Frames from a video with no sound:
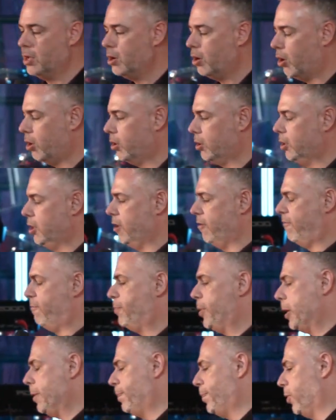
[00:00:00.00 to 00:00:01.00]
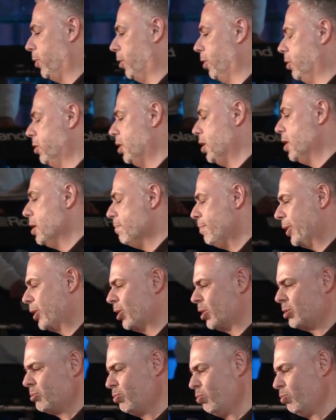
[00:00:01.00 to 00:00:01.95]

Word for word: or love people because,